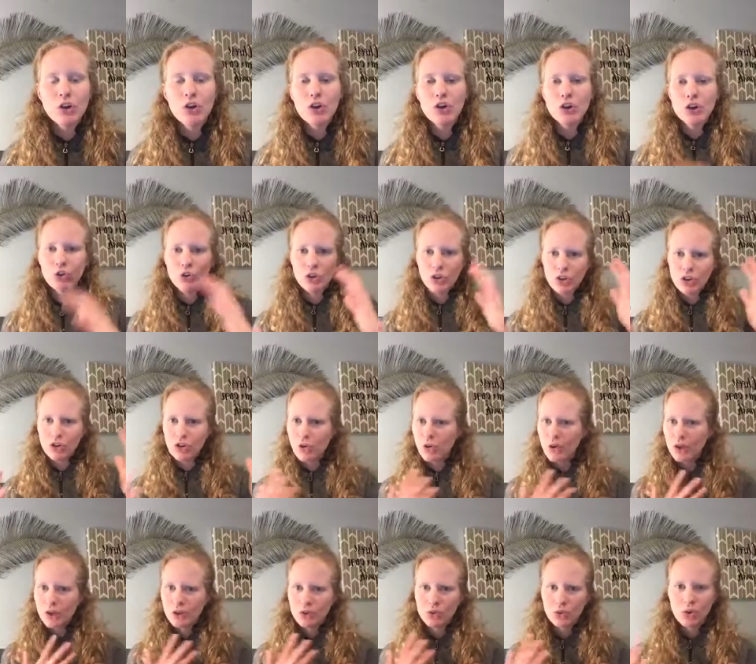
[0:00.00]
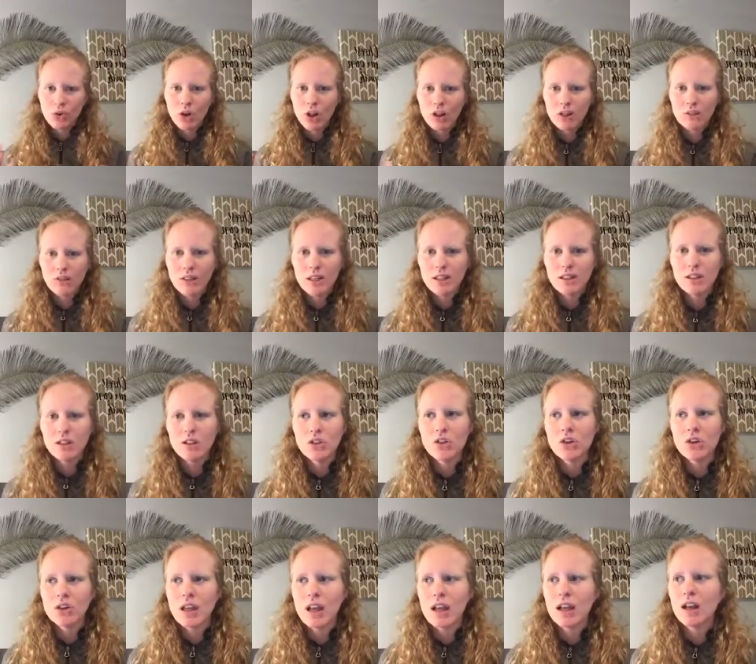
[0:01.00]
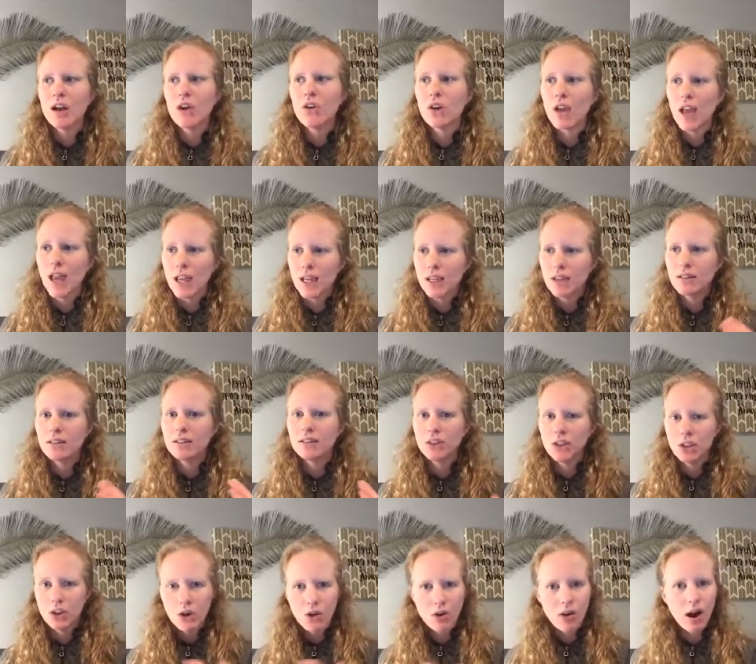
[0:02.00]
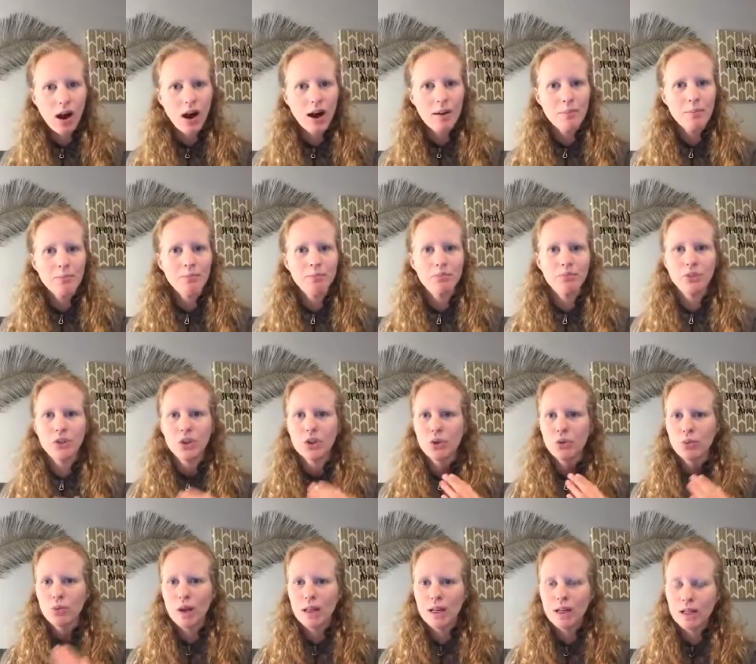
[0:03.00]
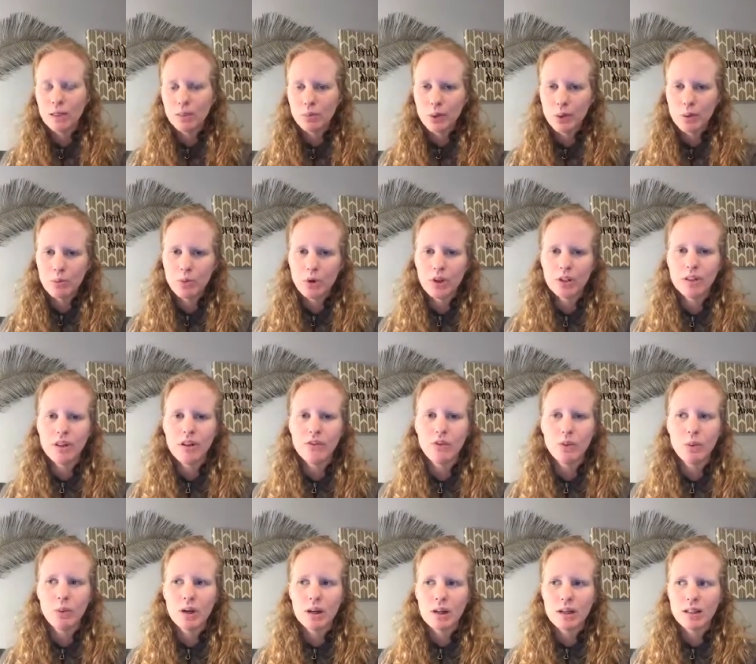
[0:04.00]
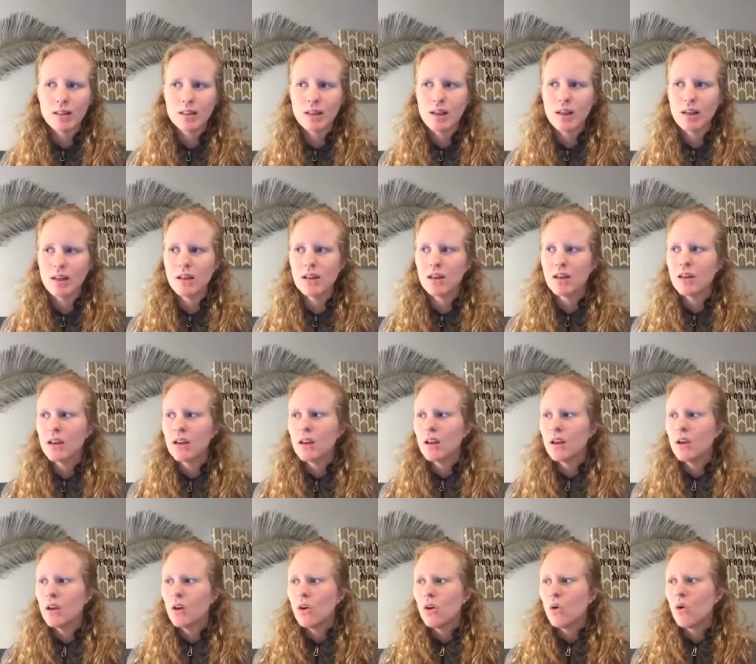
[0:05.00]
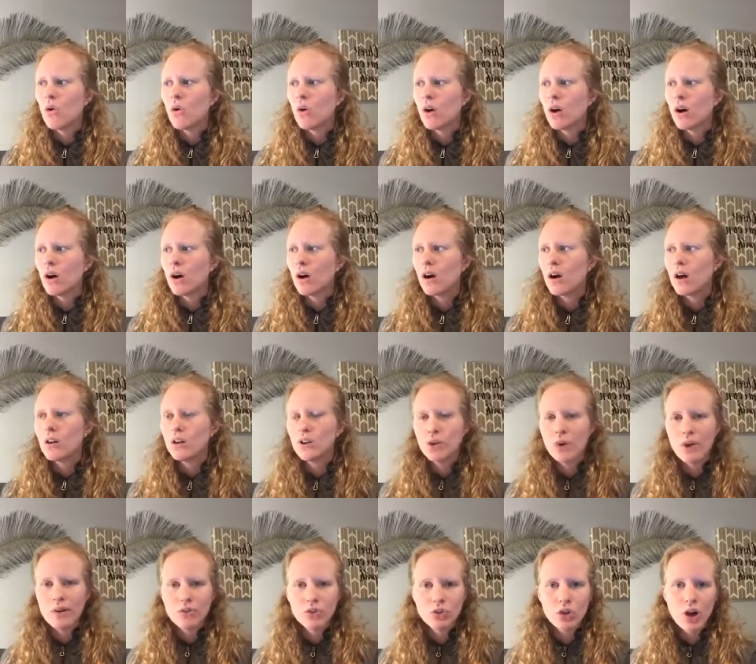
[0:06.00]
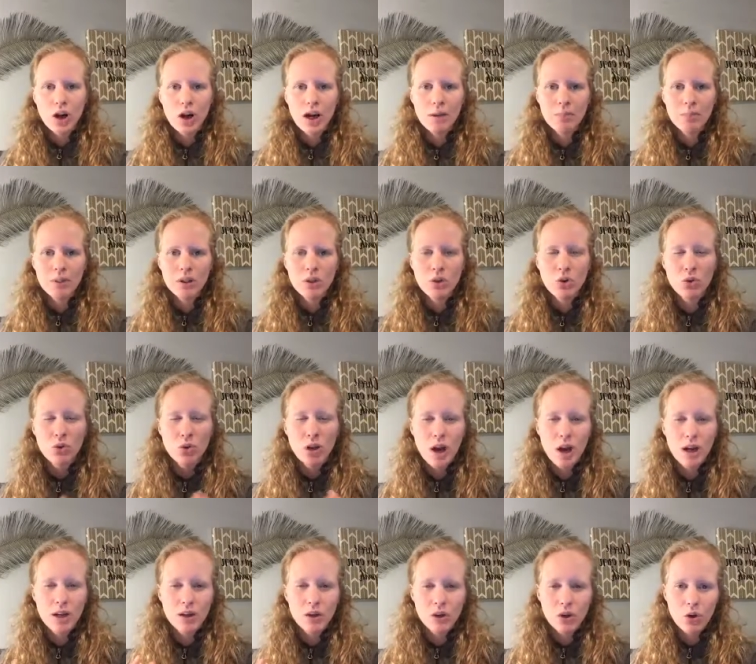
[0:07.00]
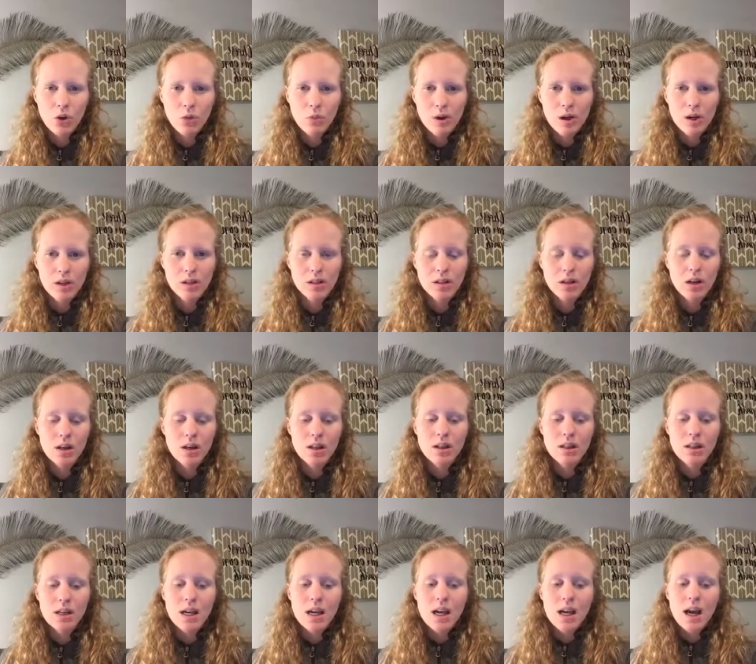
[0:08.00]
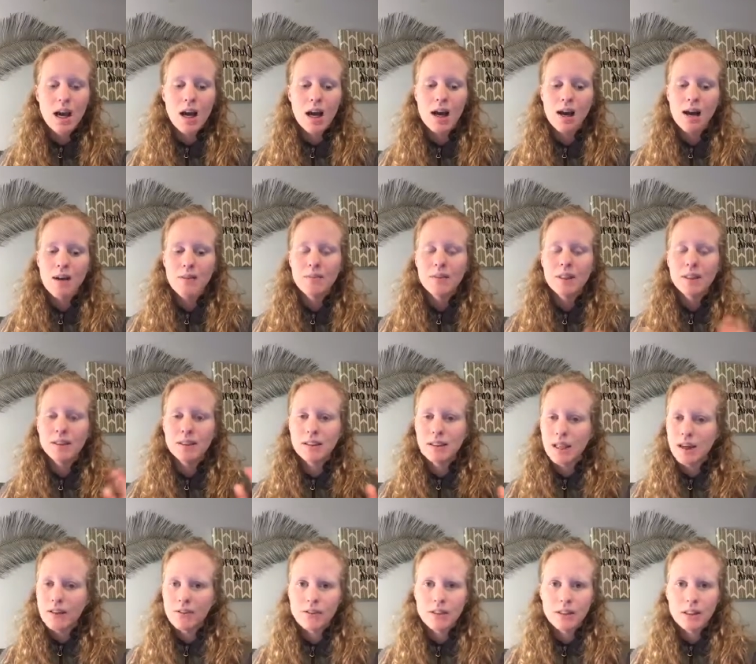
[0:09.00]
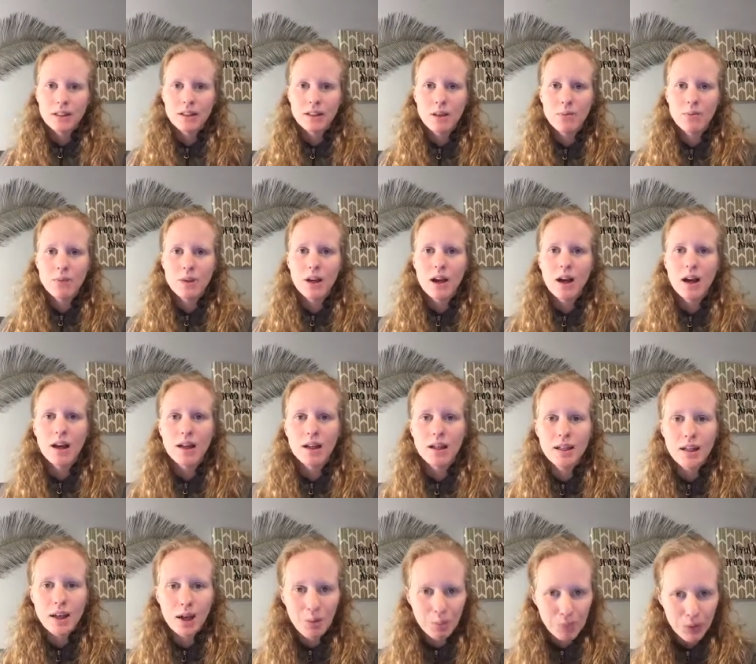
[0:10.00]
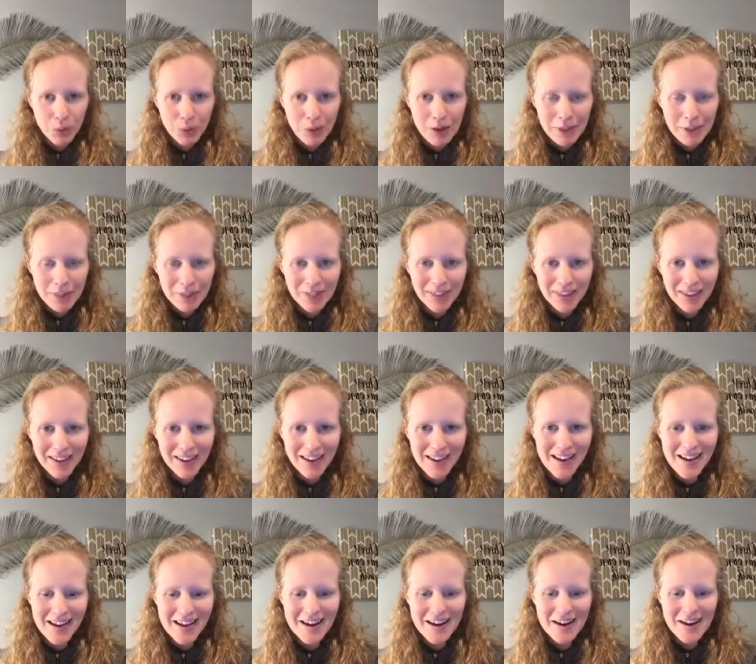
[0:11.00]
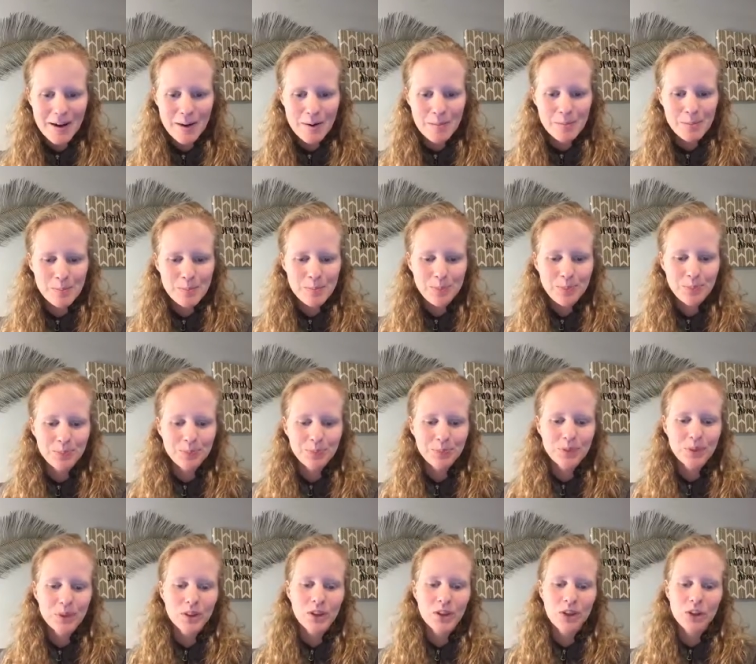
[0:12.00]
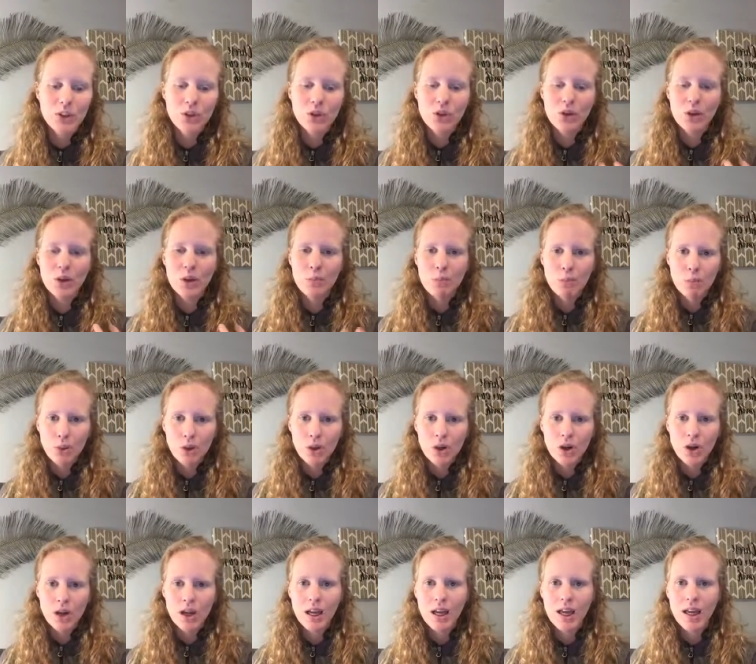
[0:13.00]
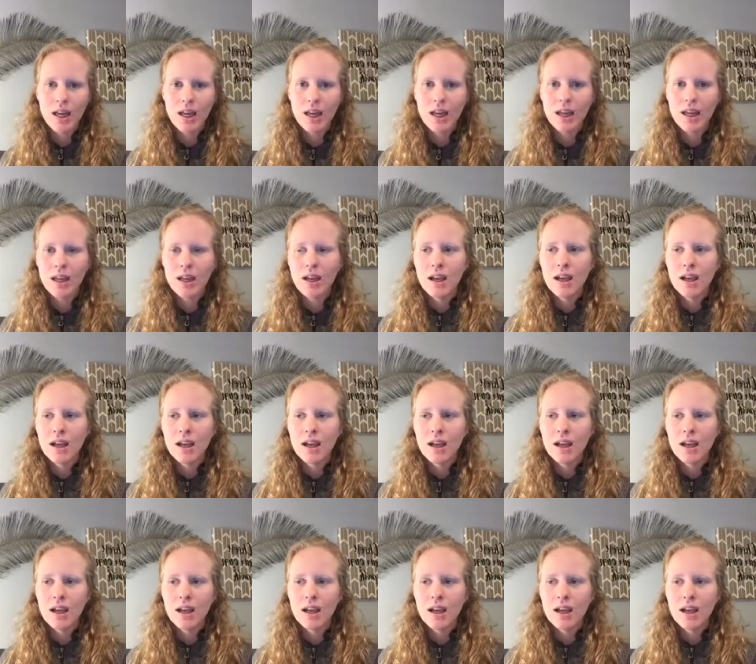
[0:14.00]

you're going through all of this and you're like, okay, you know, I'm, you know, ready to bring more self-awareness in, or, you know, I've tried but don't kind of know where to start, that's definitely something I can help you with. You can book a